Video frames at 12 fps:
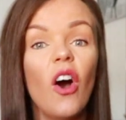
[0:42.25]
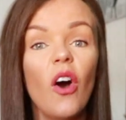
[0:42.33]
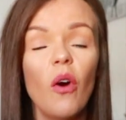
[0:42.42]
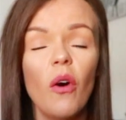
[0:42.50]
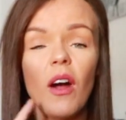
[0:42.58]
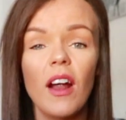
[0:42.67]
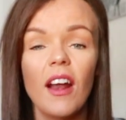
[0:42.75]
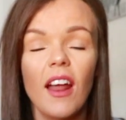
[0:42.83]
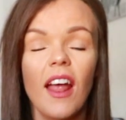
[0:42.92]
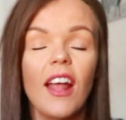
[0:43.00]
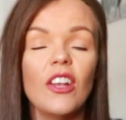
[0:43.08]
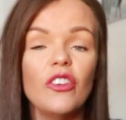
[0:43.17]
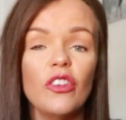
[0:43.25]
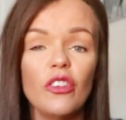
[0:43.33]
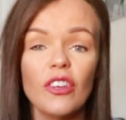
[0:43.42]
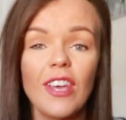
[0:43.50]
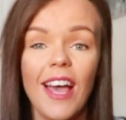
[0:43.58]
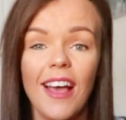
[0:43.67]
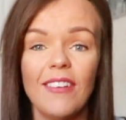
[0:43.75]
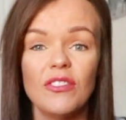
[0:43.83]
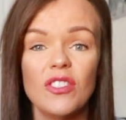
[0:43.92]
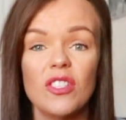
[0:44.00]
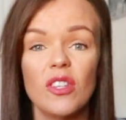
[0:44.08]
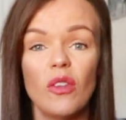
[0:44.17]
or New Look have
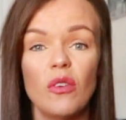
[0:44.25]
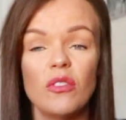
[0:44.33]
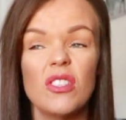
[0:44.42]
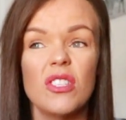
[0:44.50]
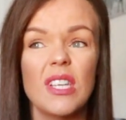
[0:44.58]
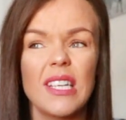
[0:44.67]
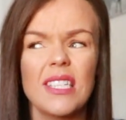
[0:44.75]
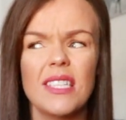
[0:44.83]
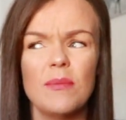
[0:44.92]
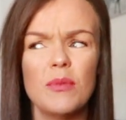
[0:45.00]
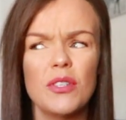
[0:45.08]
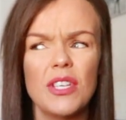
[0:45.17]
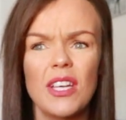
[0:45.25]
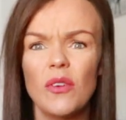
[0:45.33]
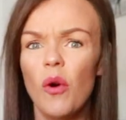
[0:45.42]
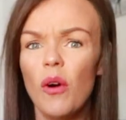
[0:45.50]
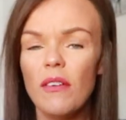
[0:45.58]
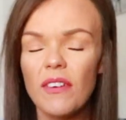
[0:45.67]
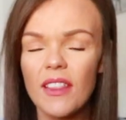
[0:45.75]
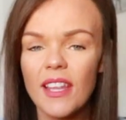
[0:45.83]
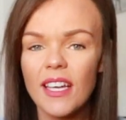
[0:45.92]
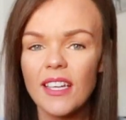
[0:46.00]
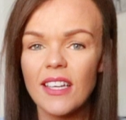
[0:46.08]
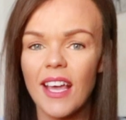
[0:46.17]
just launched 60% off, I
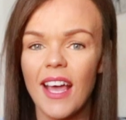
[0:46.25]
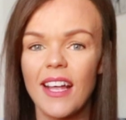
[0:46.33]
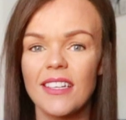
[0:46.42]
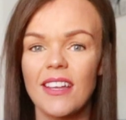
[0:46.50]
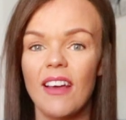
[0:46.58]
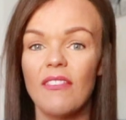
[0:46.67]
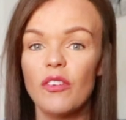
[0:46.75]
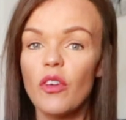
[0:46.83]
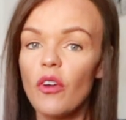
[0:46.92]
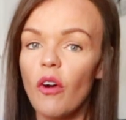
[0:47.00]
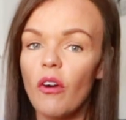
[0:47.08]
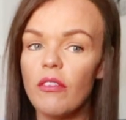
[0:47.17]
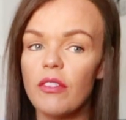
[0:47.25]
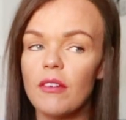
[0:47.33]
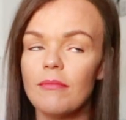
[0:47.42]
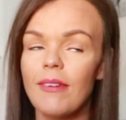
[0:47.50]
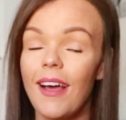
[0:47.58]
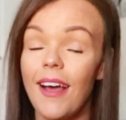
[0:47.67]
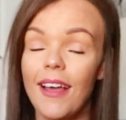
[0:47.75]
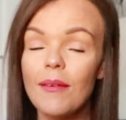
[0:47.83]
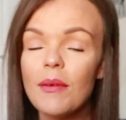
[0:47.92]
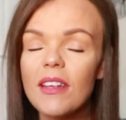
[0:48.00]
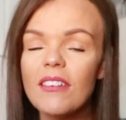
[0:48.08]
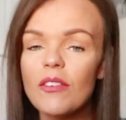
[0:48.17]
think, and a few of them I
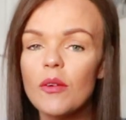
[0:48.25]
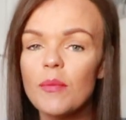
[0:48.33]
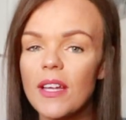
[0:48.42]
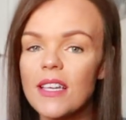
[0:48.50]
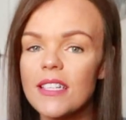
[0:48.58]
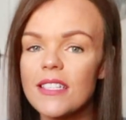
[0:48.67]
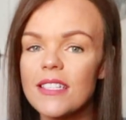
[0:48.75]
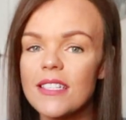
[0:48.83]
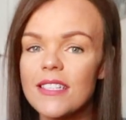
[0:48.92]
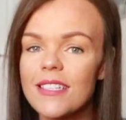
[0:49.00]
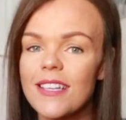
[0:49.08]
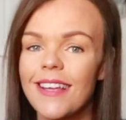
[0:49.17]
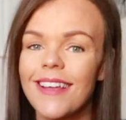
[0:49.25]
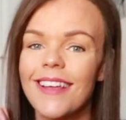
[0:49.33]
paid full price.